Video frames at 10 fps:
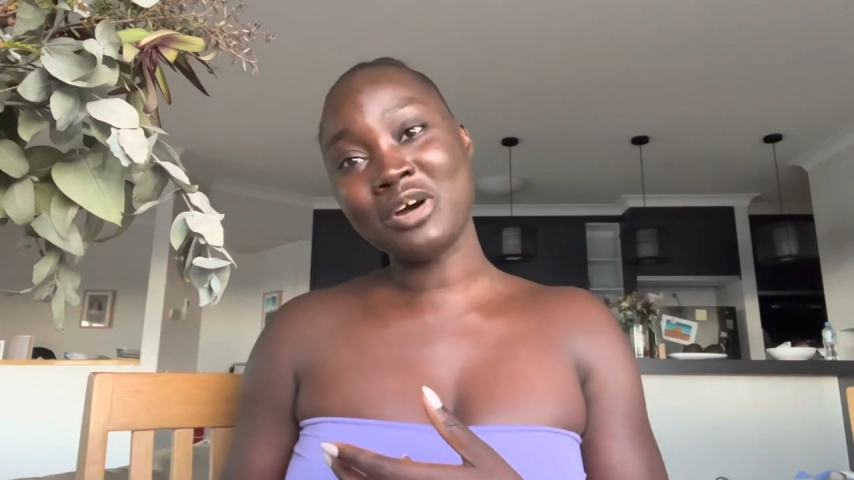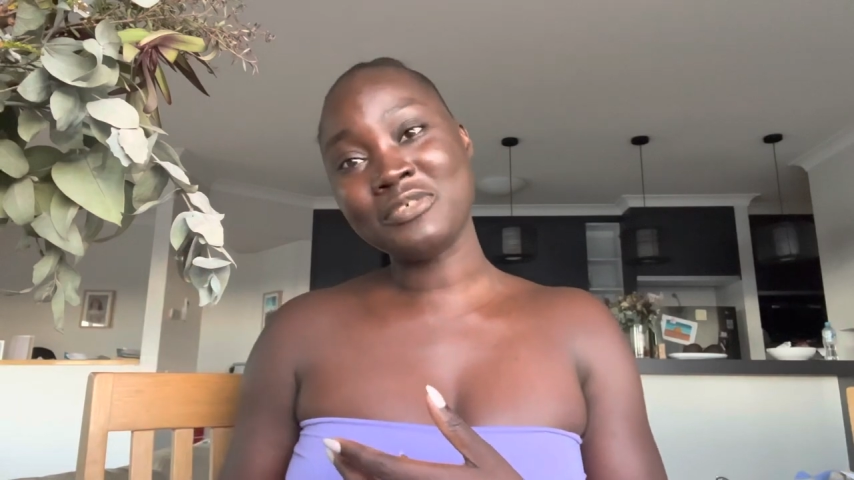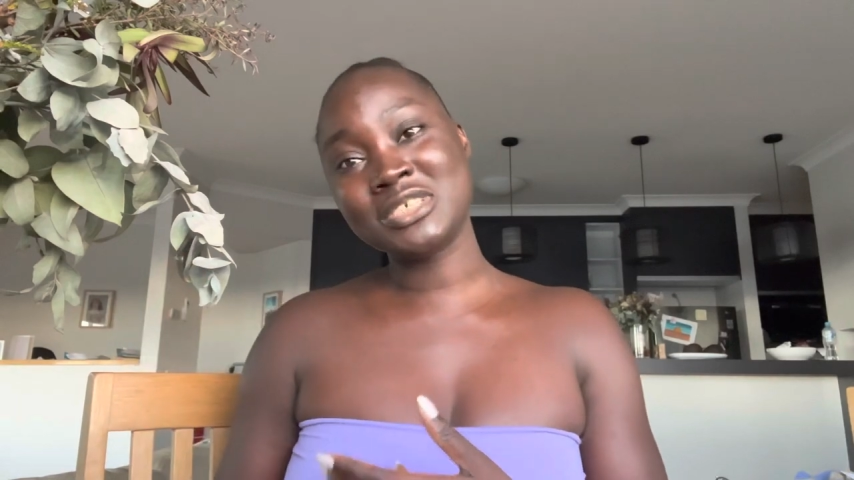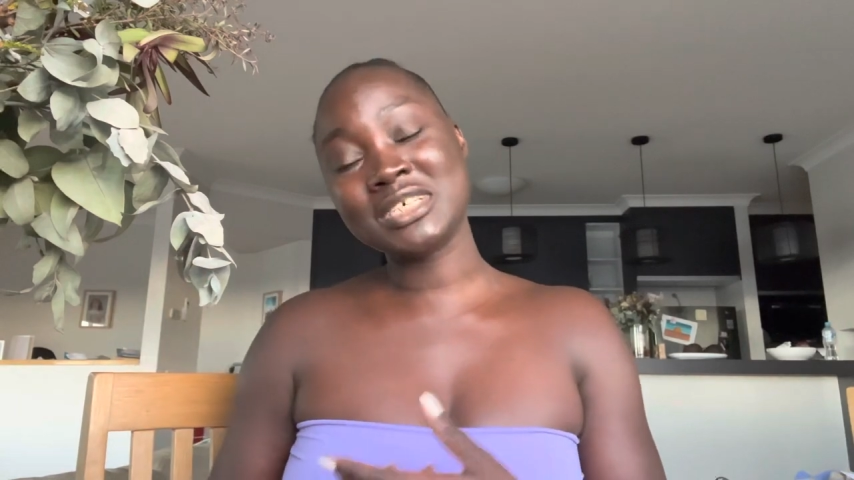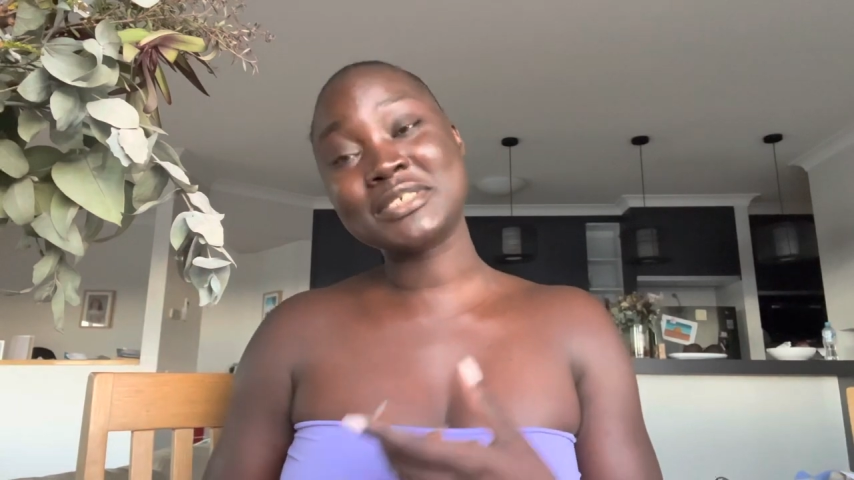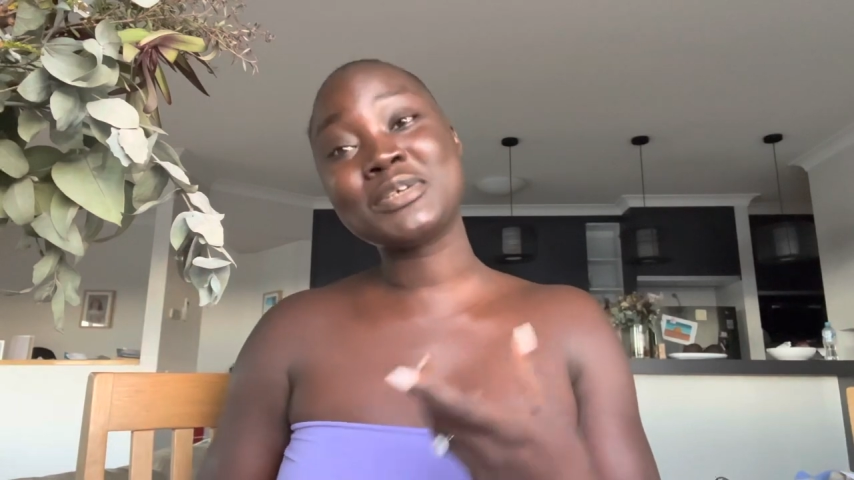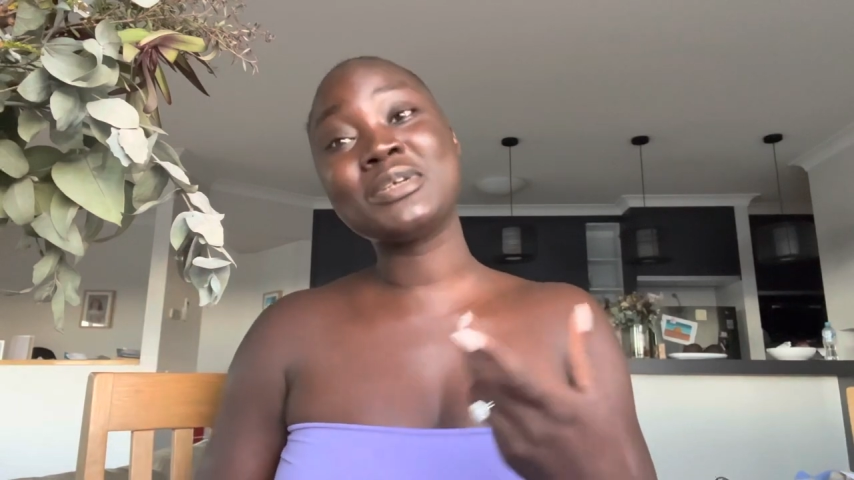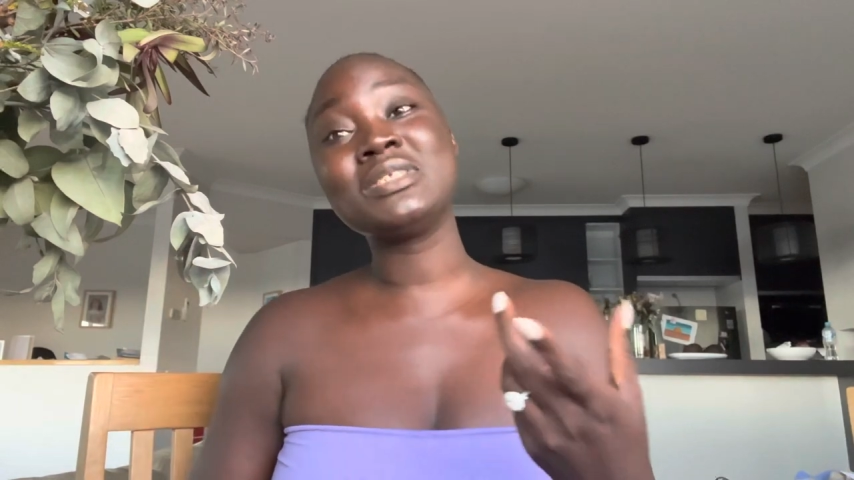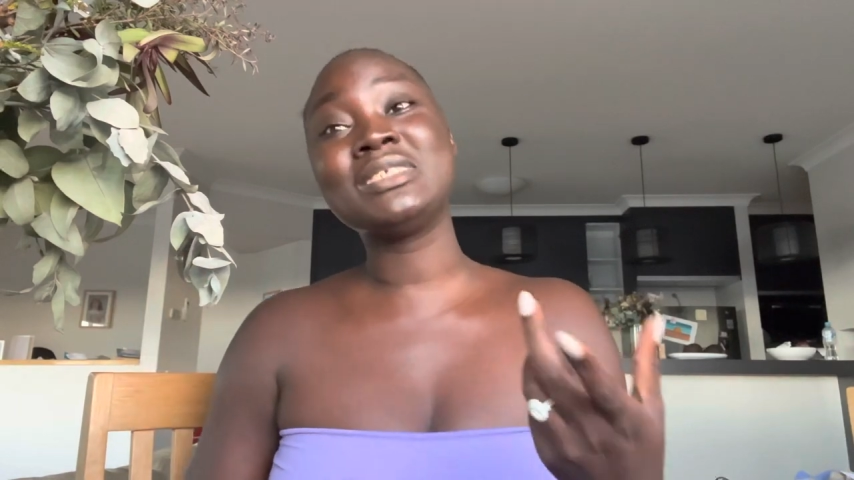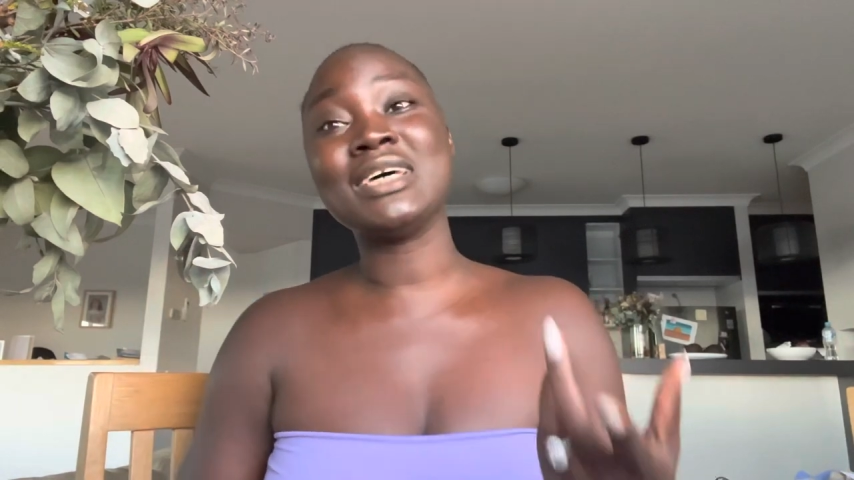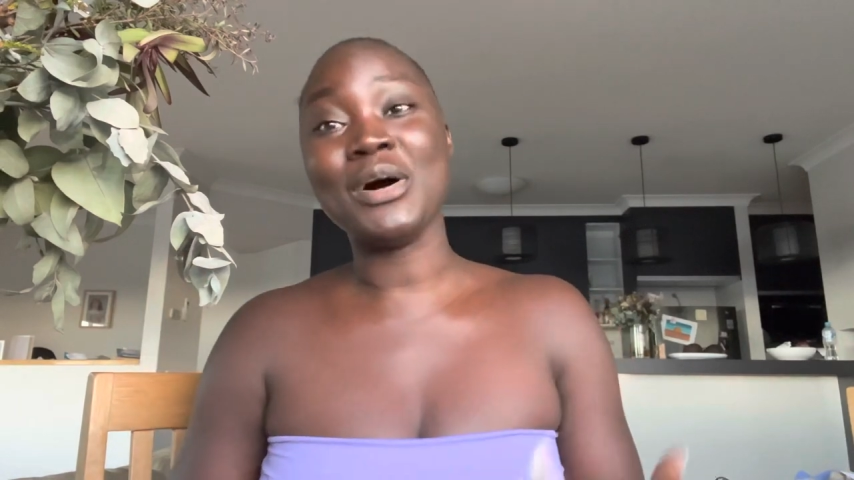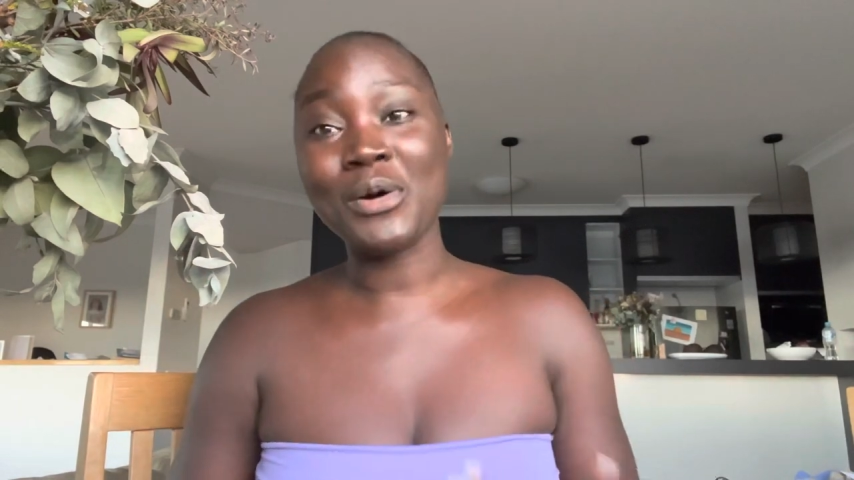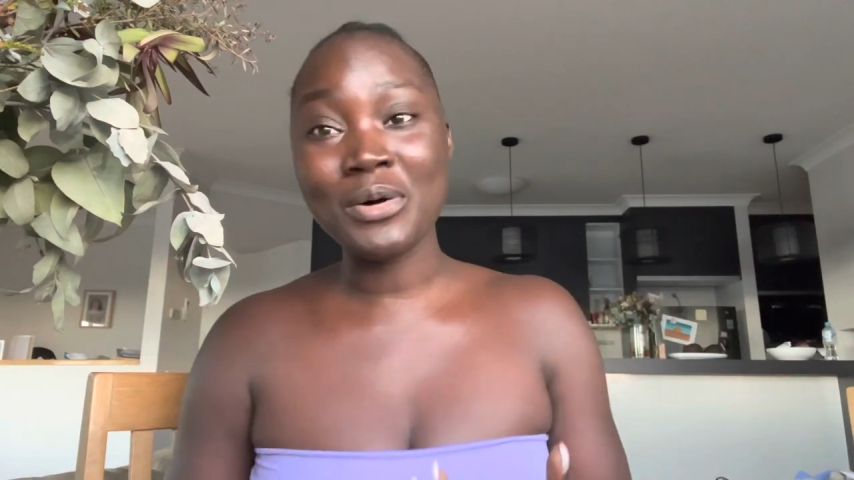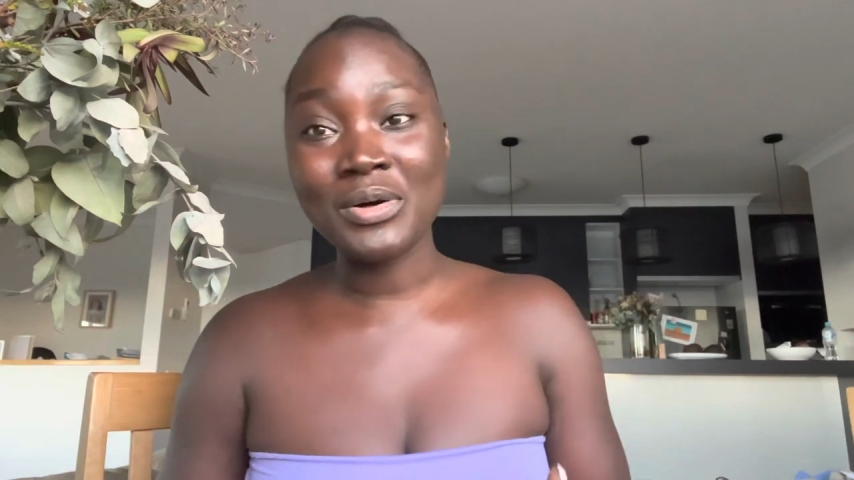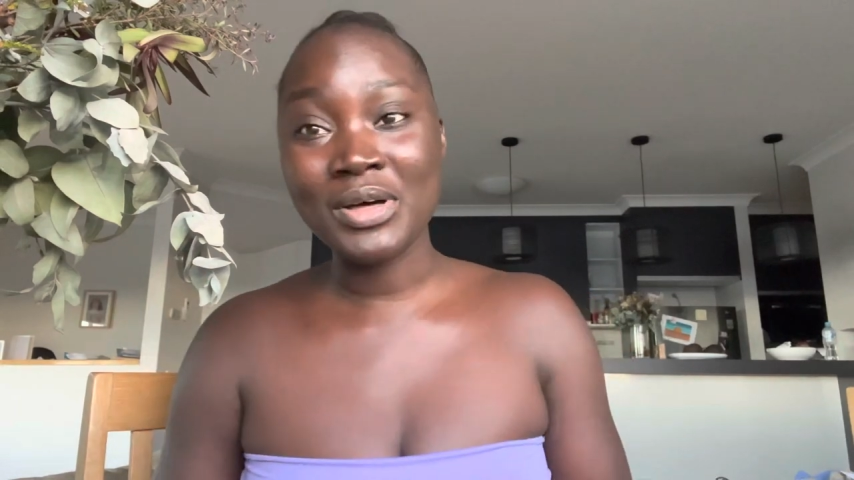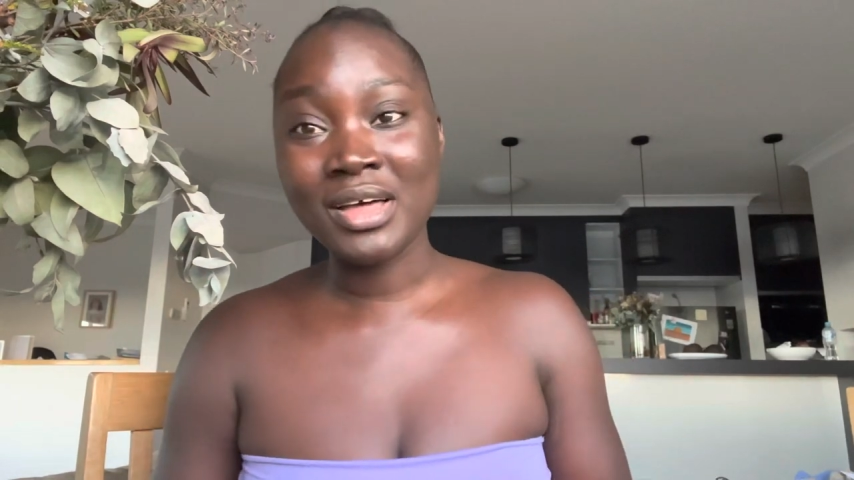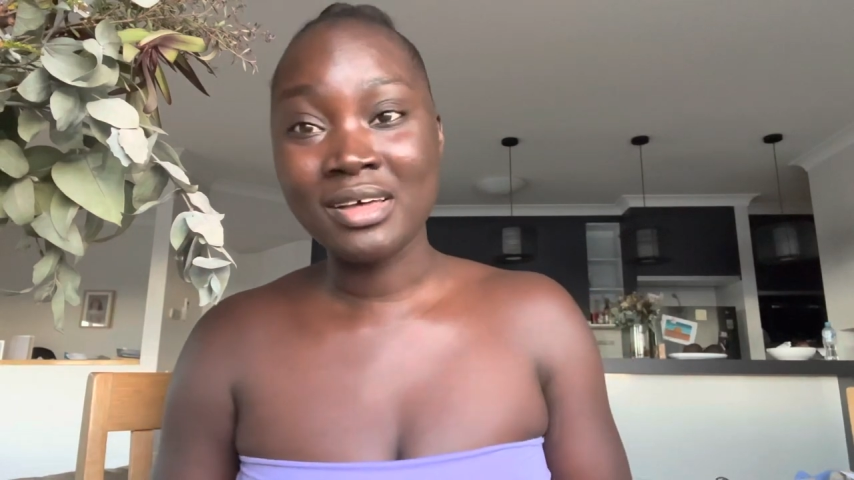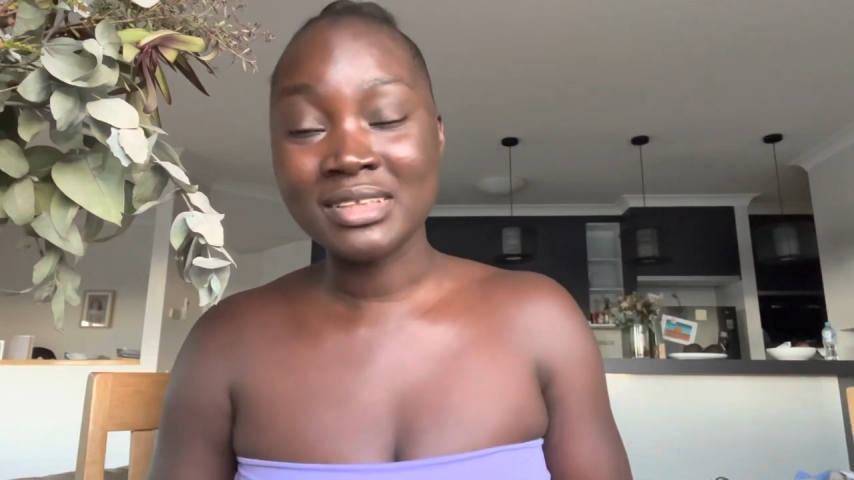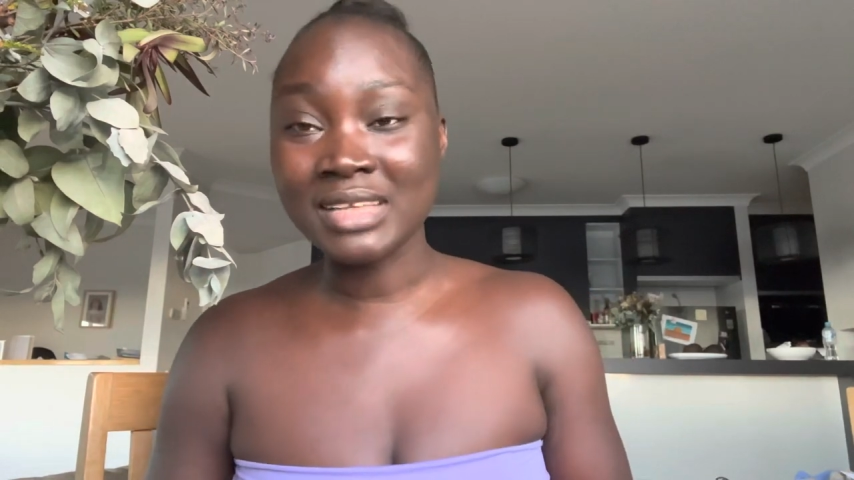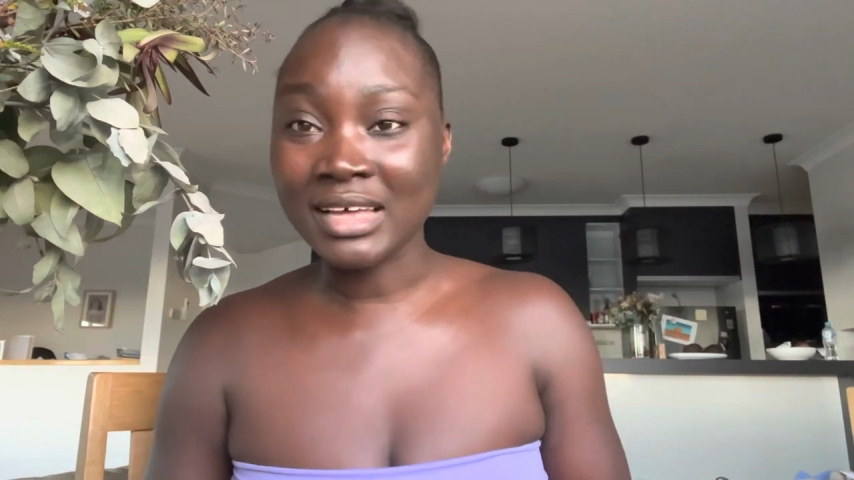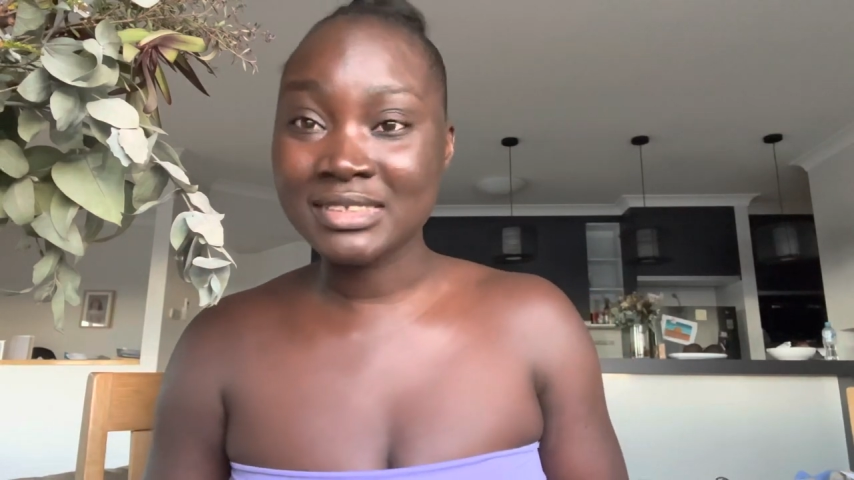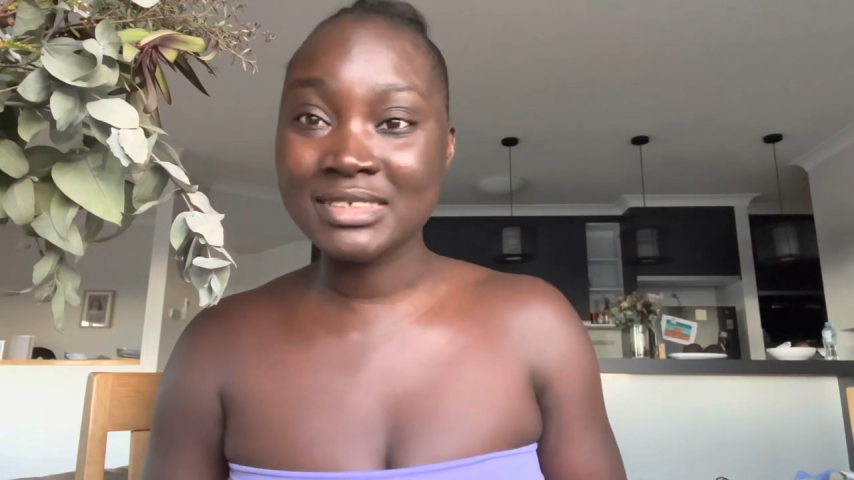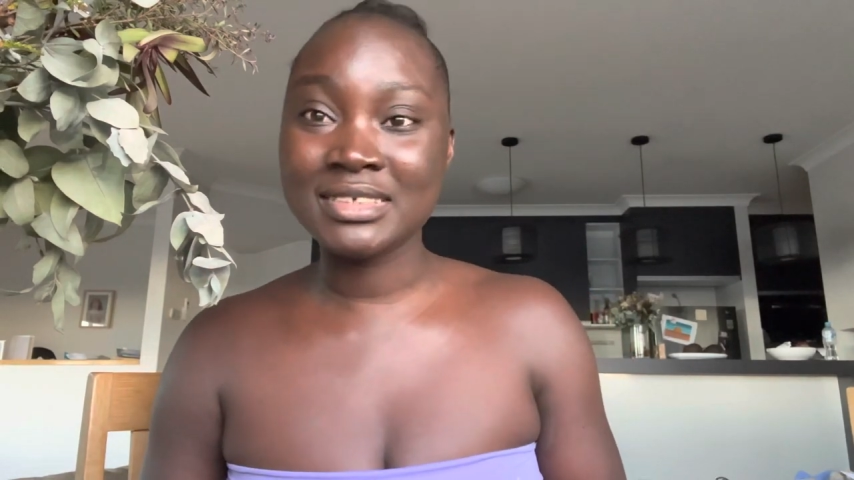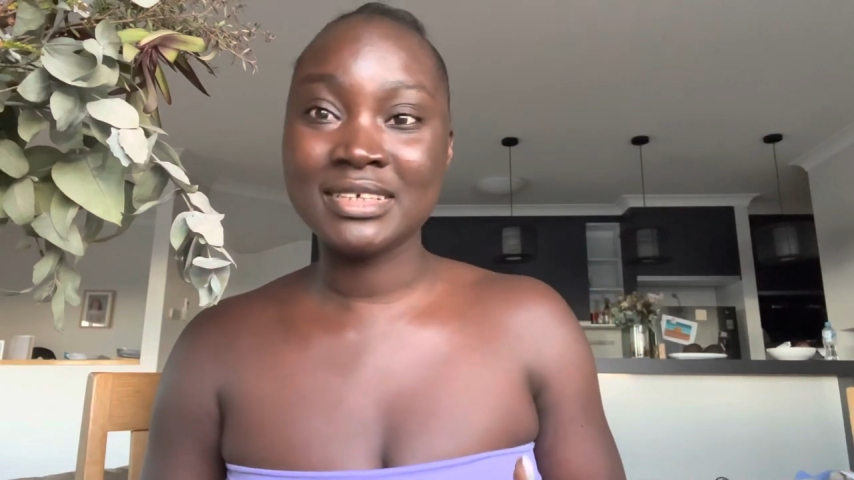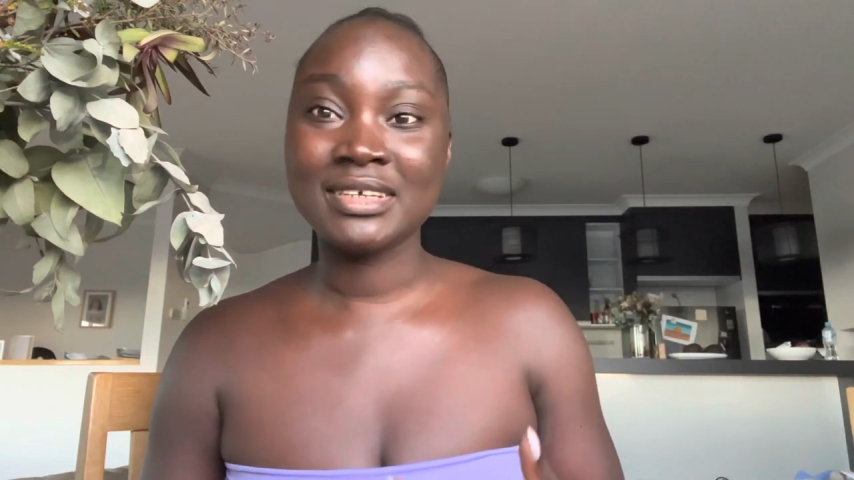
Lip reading: officers couldn't tell that